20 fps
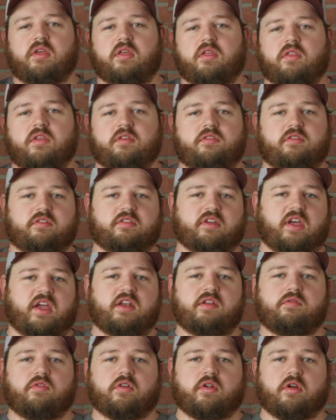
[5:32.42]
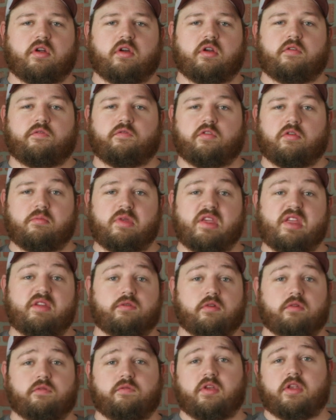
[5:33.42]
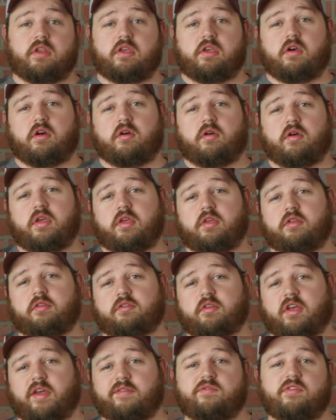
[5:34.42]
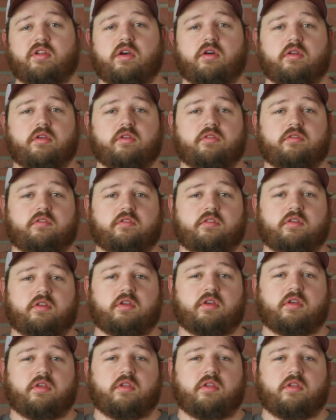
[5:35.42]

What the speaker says: this has kind of occurred for me for video, is I've noticed